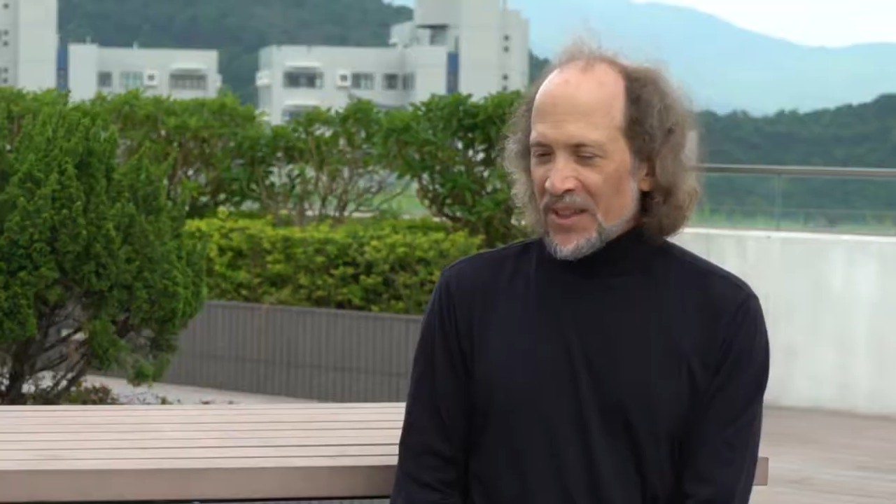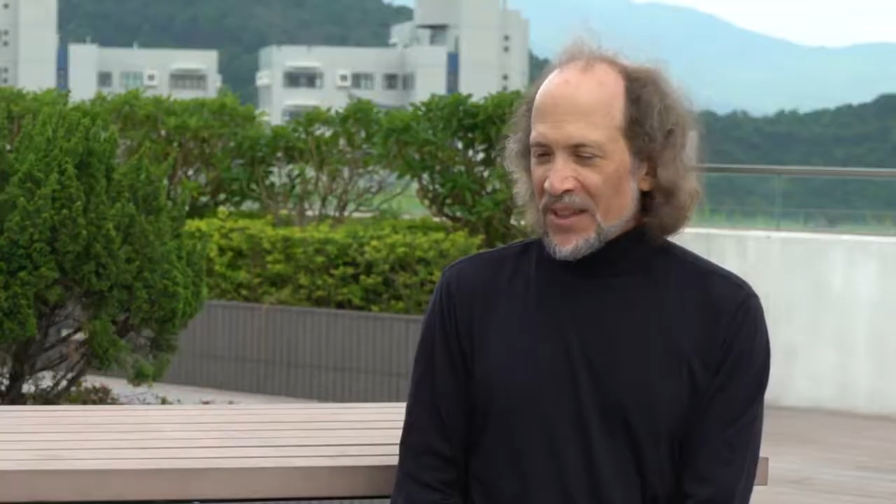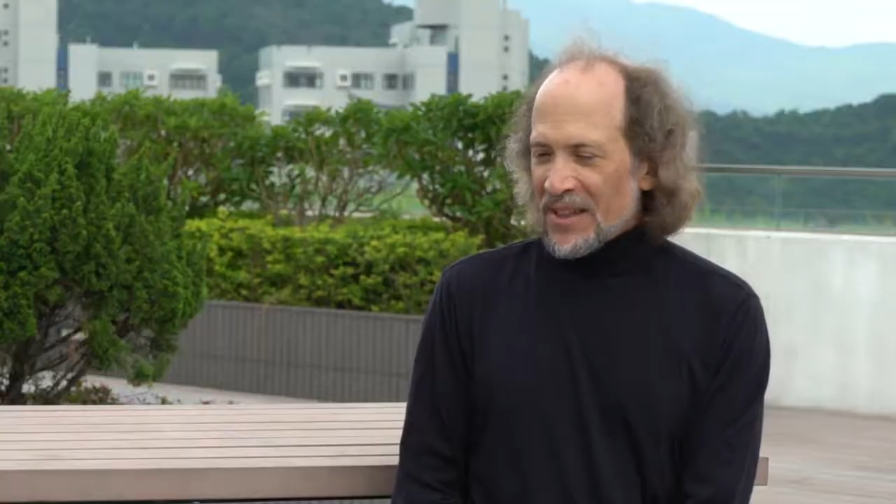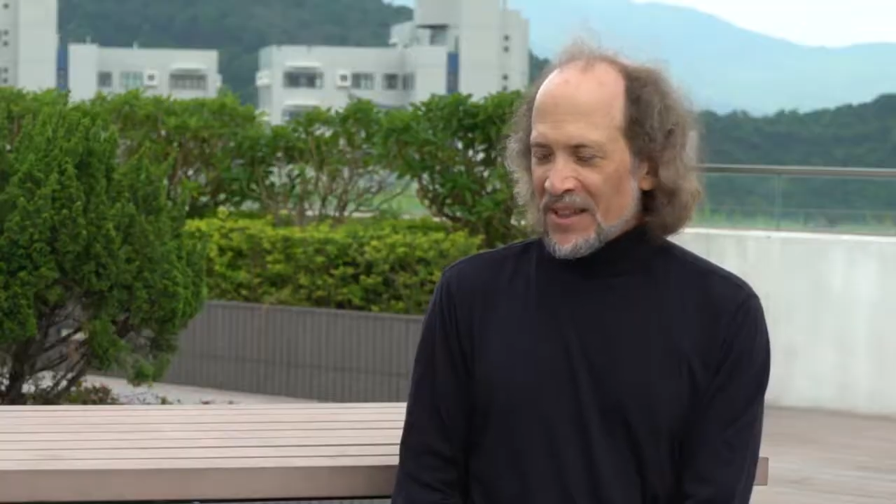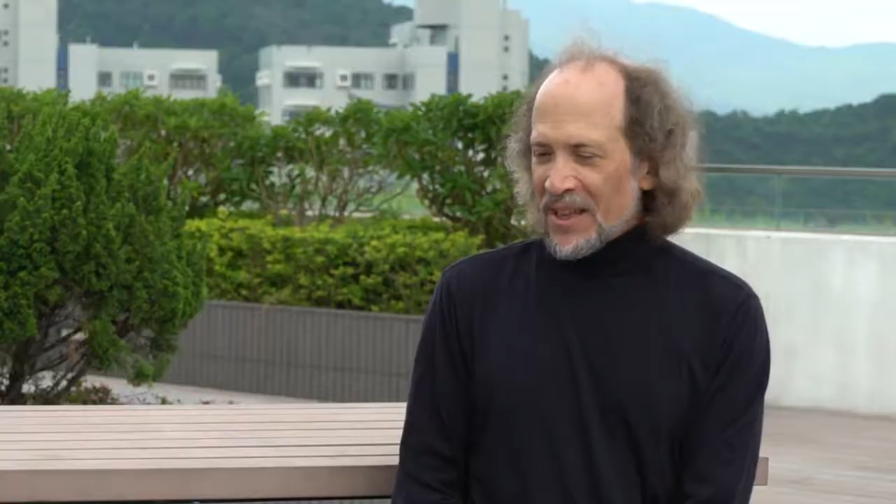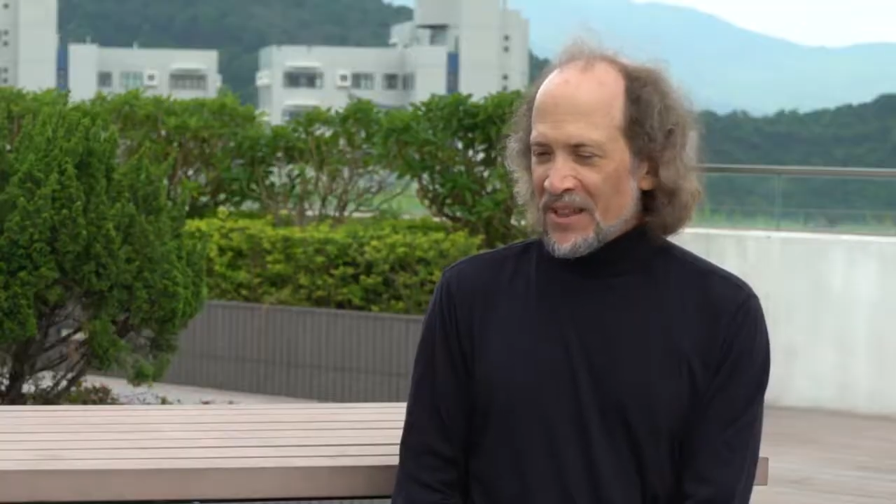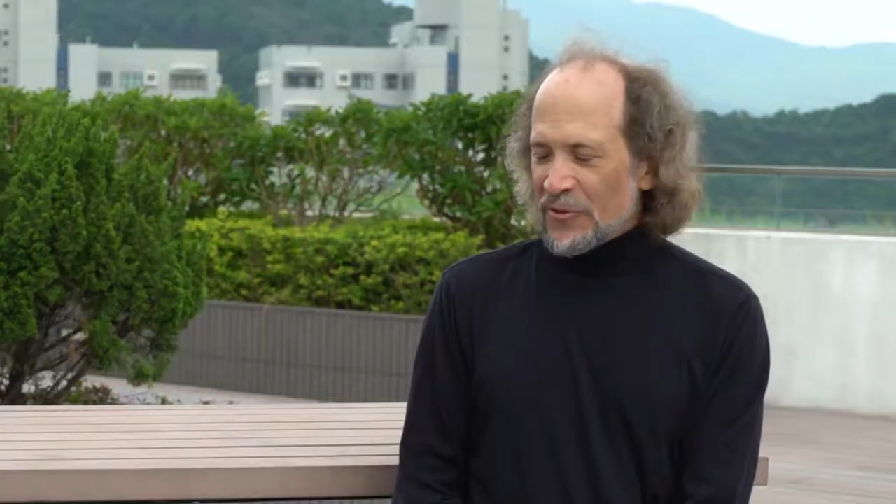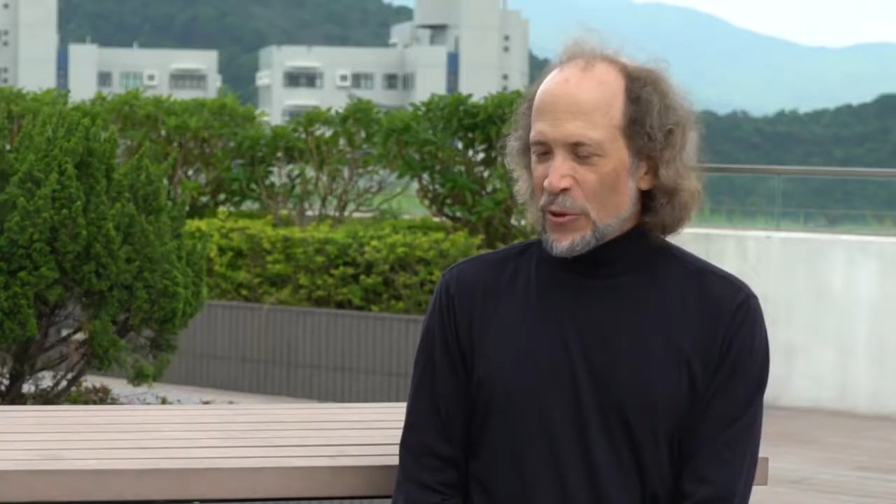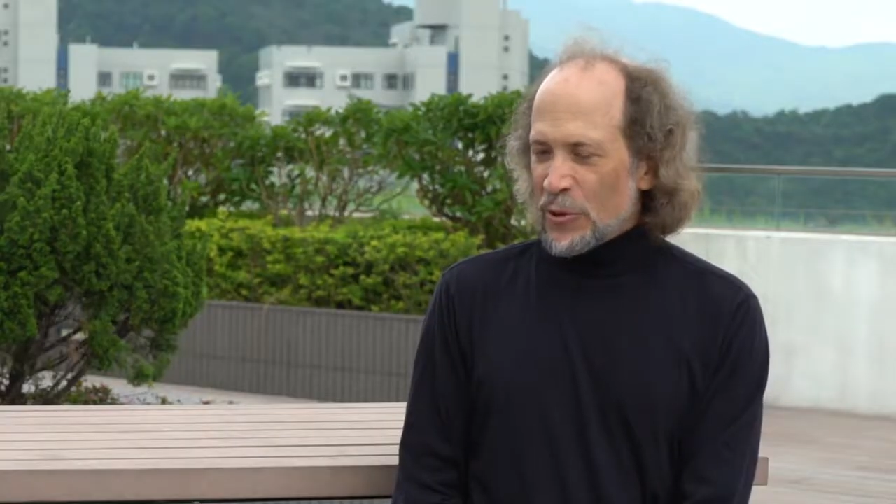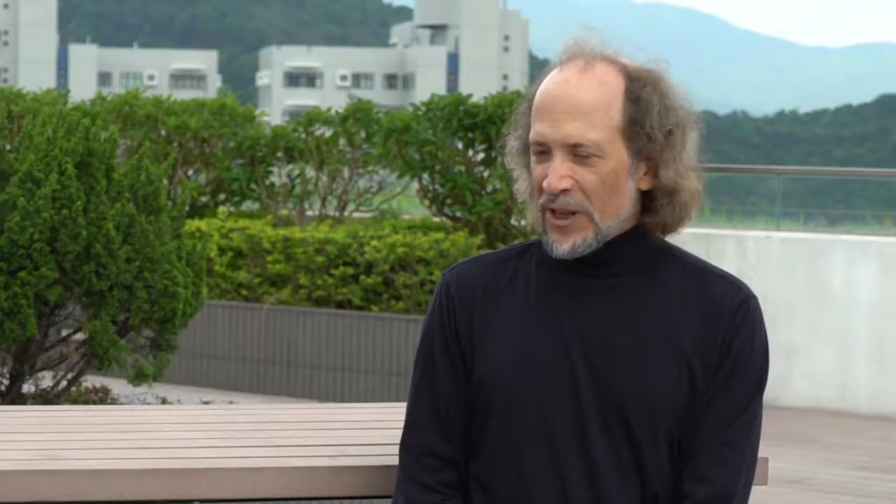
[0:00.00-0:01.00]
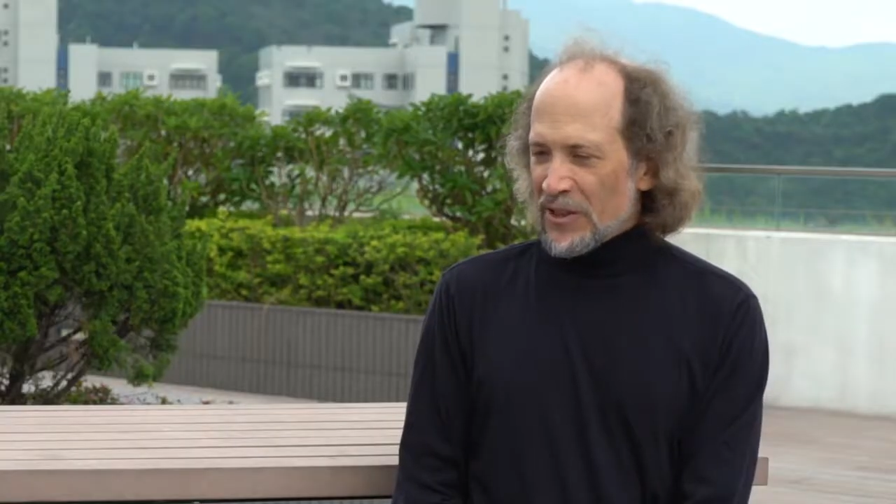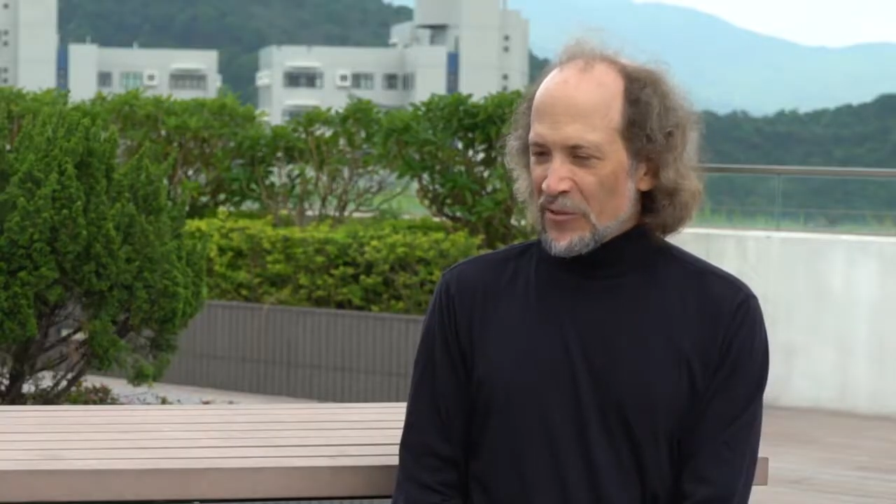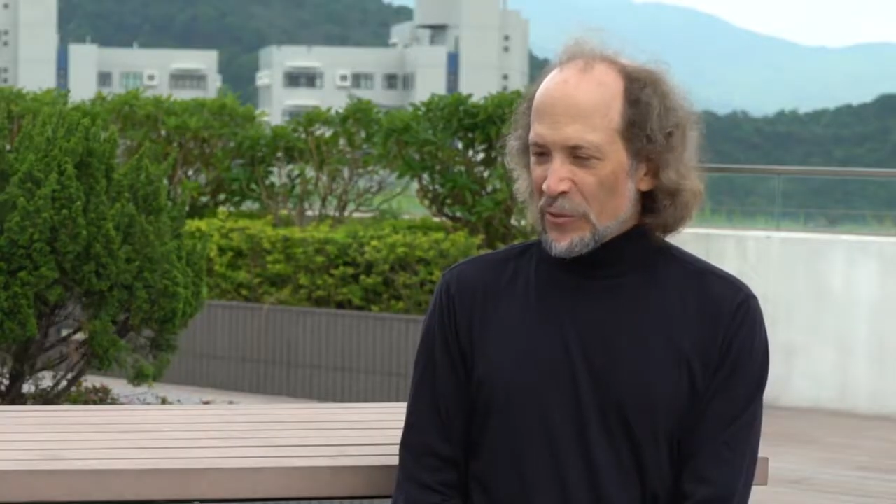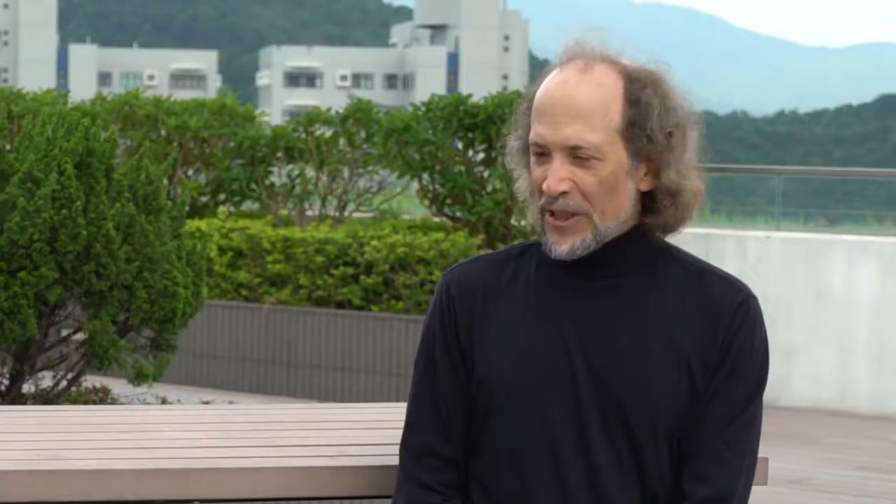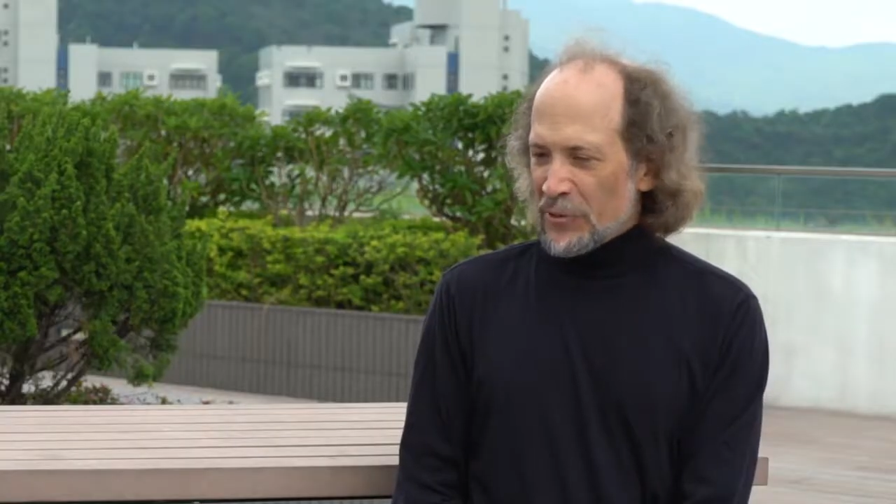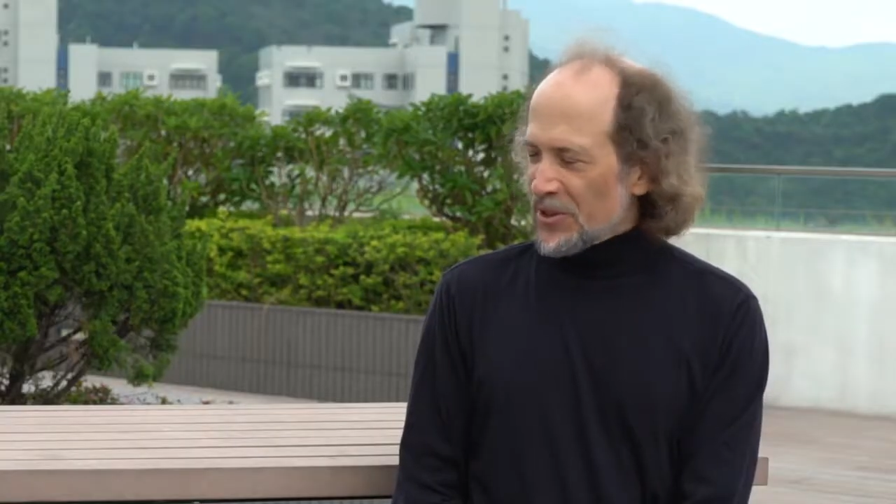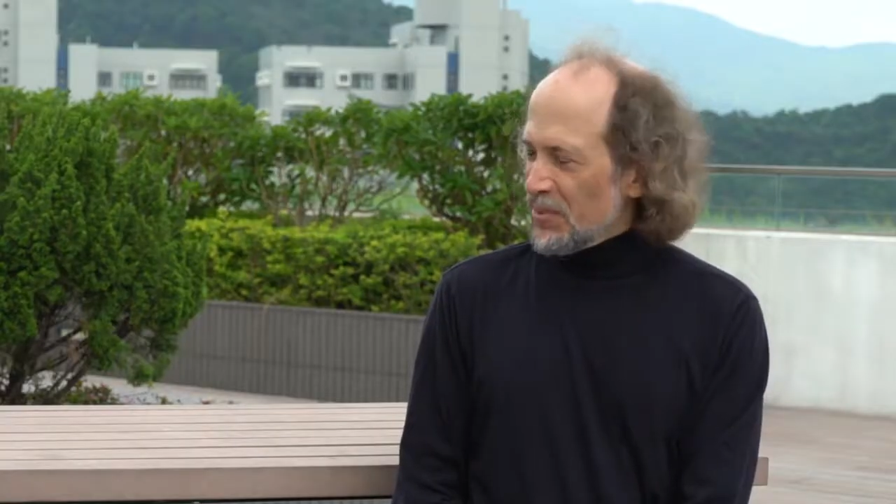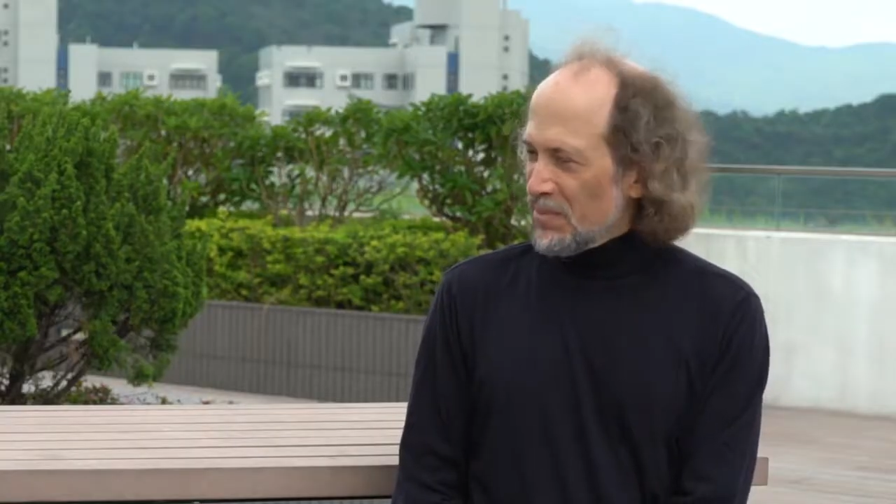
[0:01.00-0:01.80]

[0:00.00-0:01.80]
it kind of grew out of when I was a